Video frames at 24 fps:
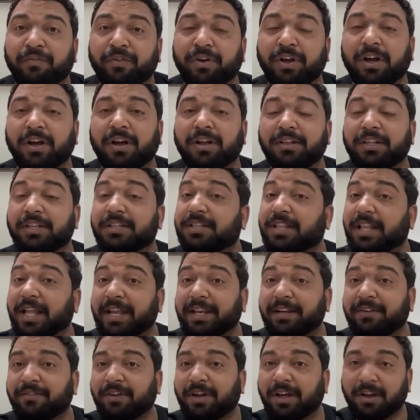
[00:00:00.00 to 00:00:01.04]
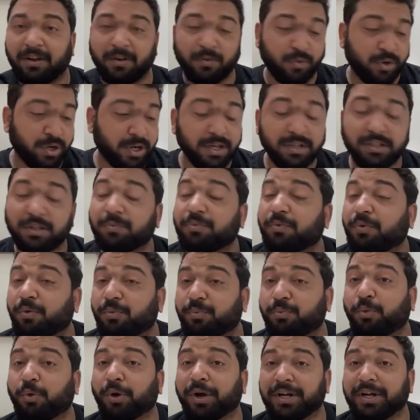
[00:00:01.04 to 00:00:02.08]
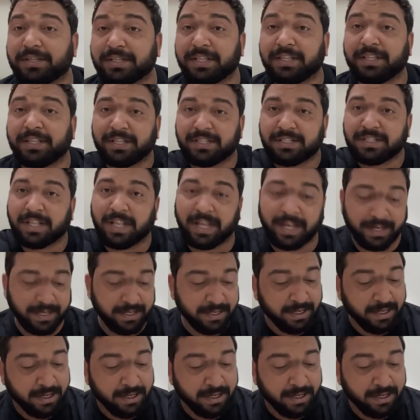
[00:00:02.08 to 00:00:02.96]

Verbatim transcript: uh, this line uh, what are the points in this line